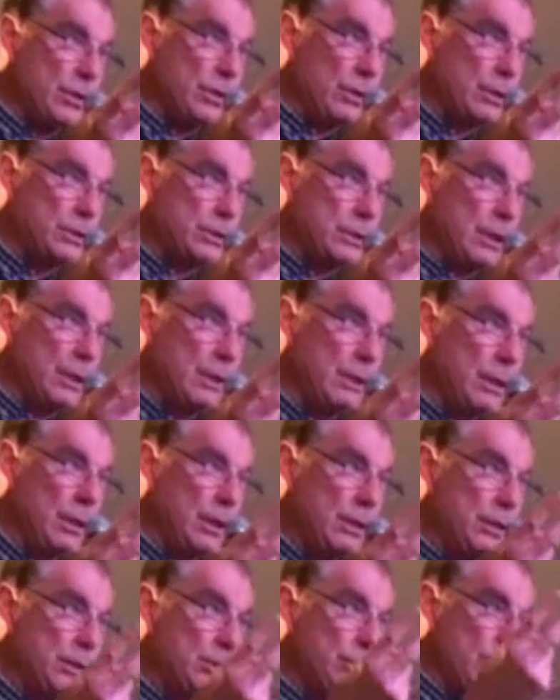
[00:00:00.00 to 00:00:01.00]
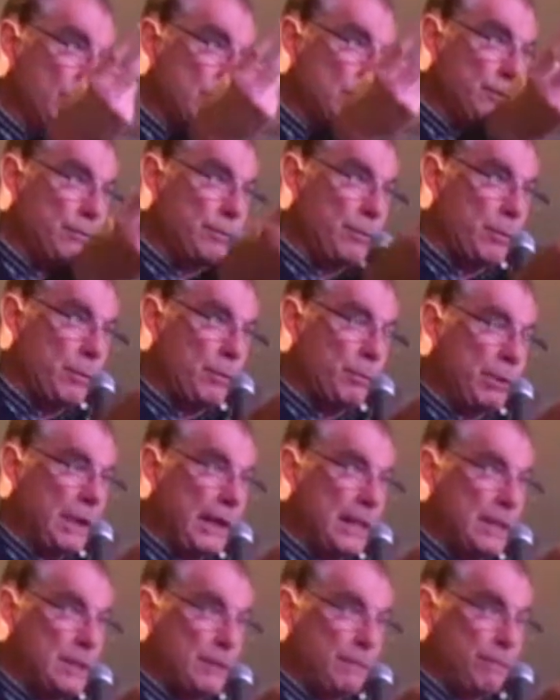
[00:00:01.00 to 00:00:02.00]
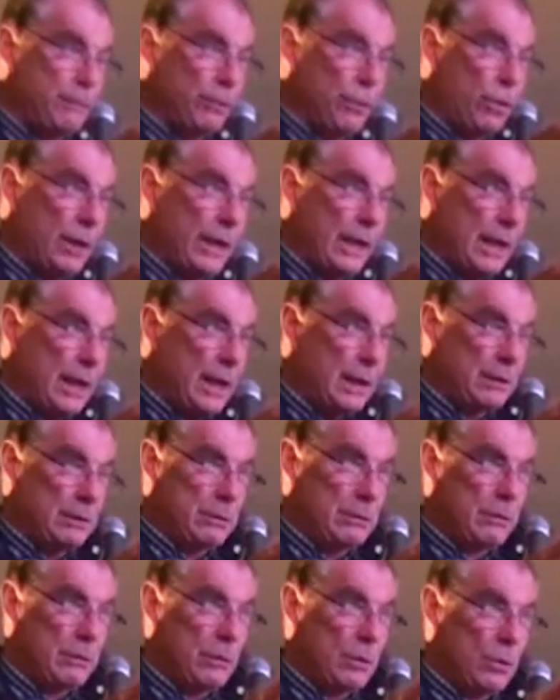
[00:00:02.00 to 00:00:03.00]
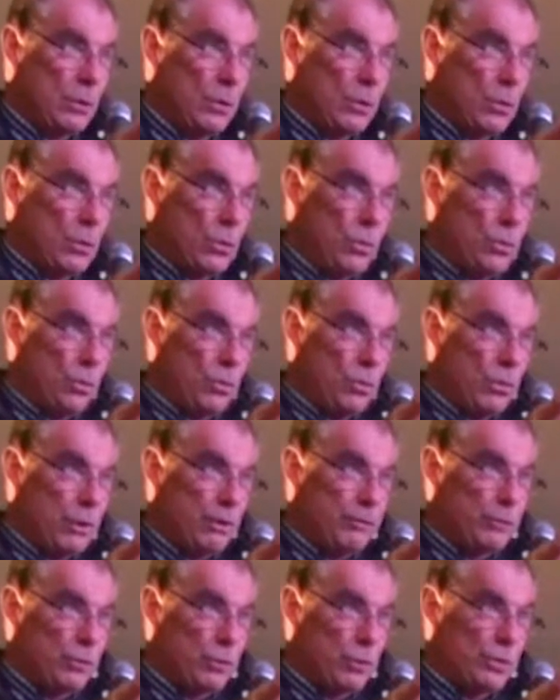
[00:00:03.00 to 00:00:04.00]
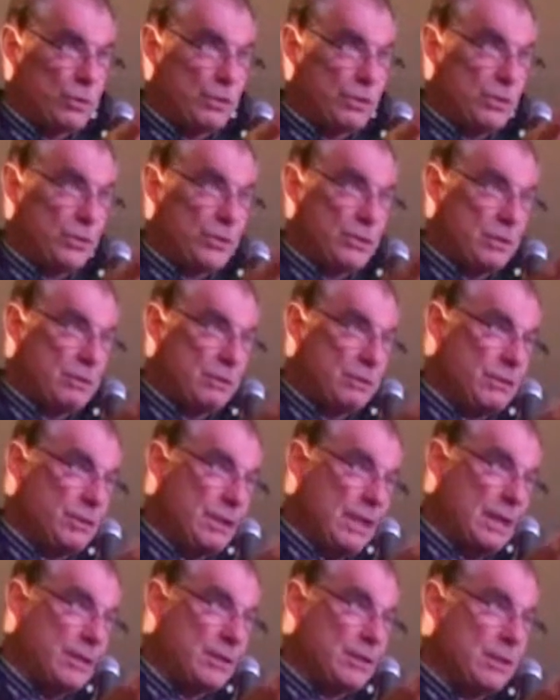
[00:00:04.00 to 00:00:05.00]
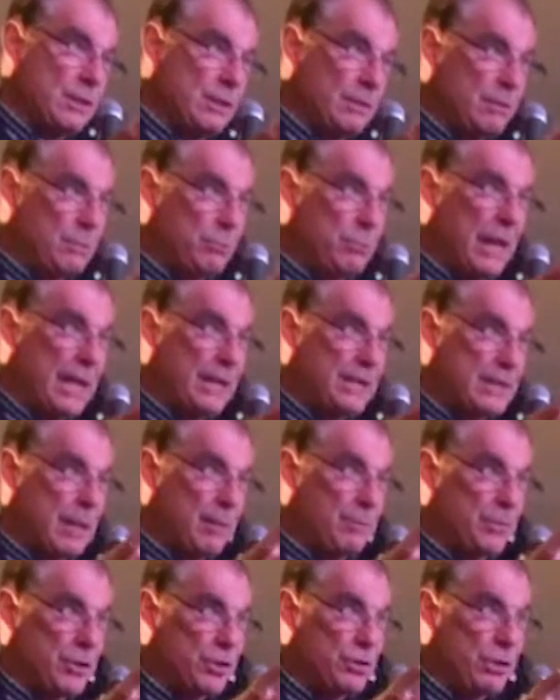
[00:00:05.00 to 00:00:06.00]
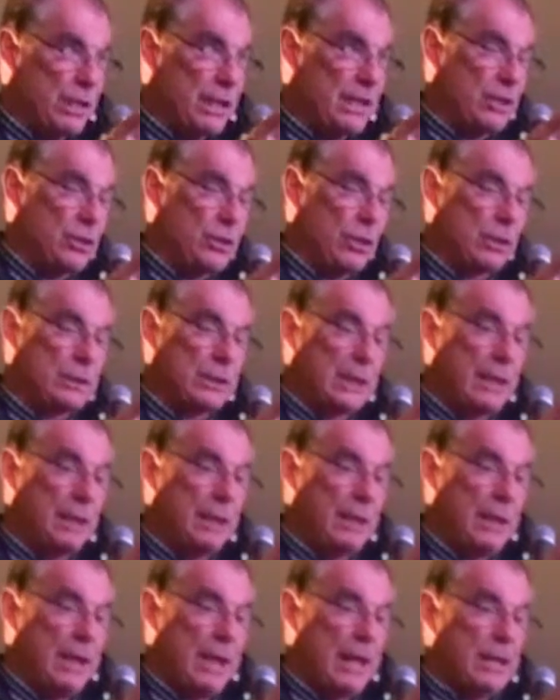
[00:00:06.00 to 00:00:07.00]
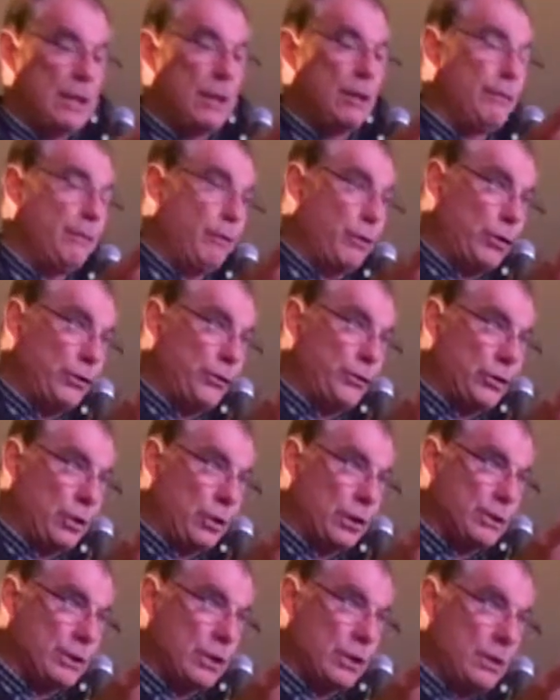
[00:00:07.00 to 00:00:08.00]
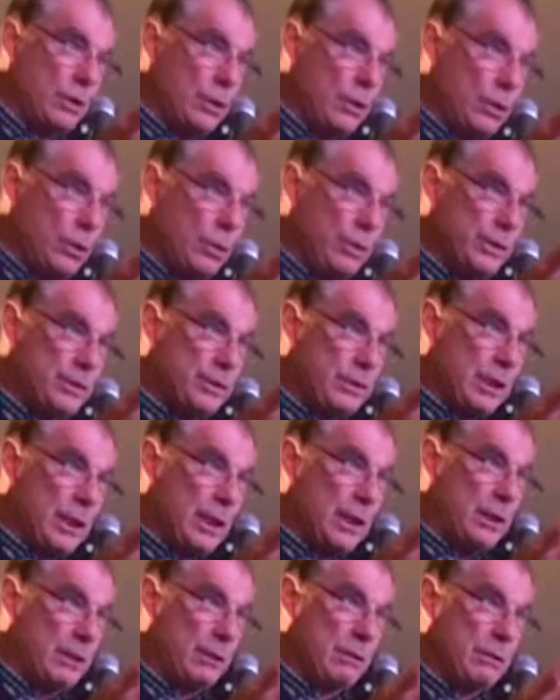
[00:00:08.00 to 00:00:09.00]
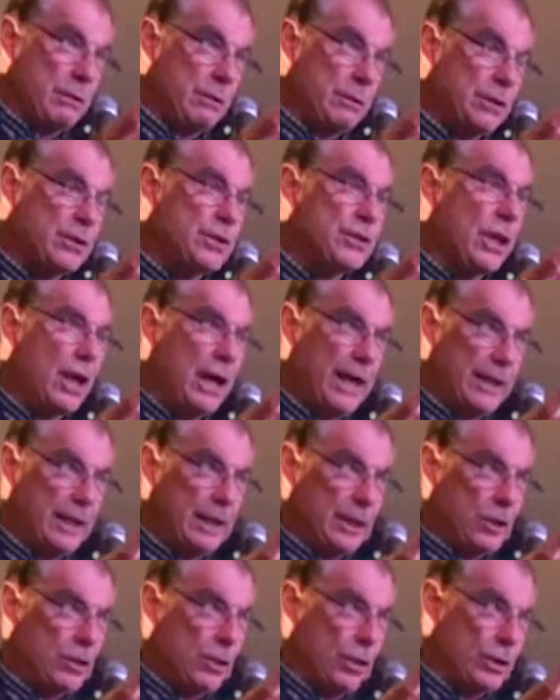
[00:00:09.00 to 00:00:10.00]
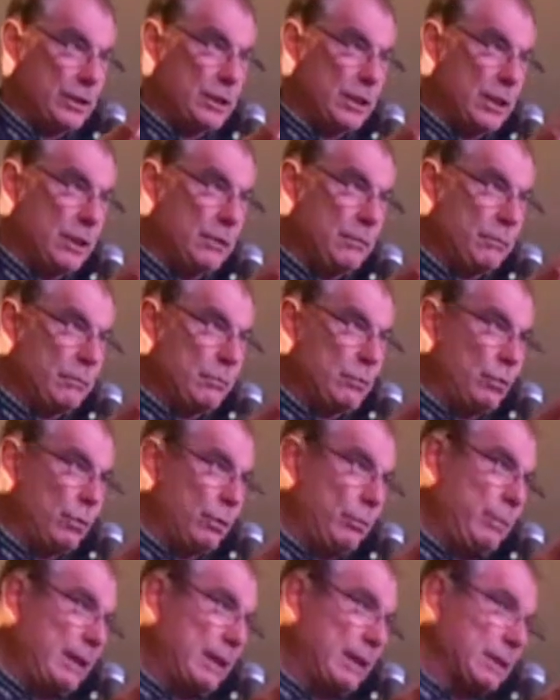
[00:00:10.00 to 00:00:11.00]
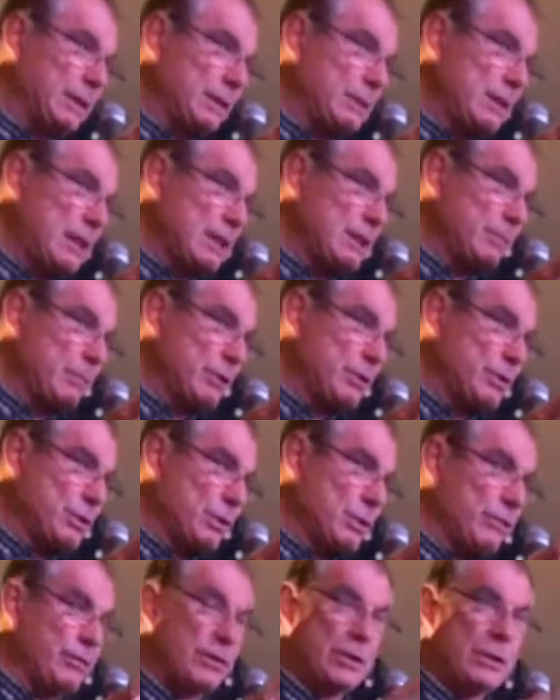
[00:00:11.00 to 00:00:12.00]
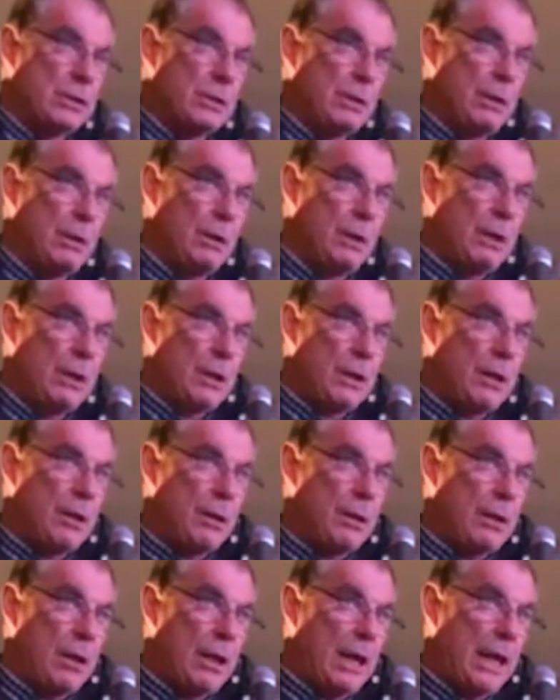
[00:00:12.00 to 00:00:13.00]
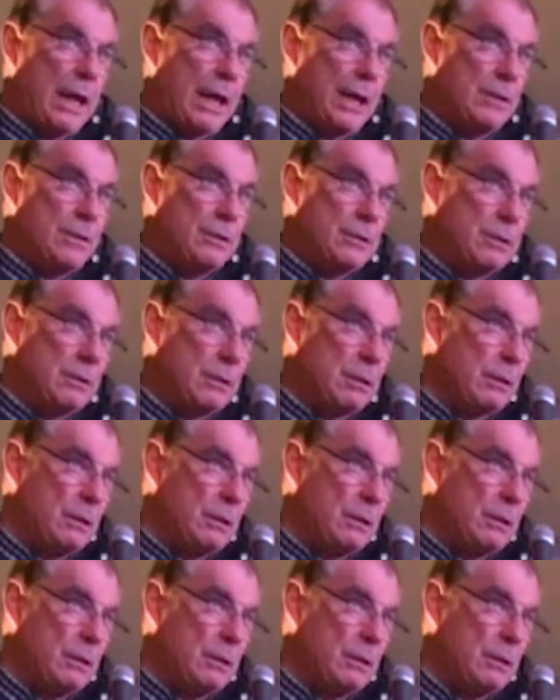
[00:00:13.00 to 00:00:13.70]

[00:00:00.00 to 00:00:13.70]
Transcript: doctor, the doctor from the plaintiff lawyer, who of course says, backs up the treating doctor, and then the fourth doctor, who is the deciding doctor, called the Medical Assessment Service, and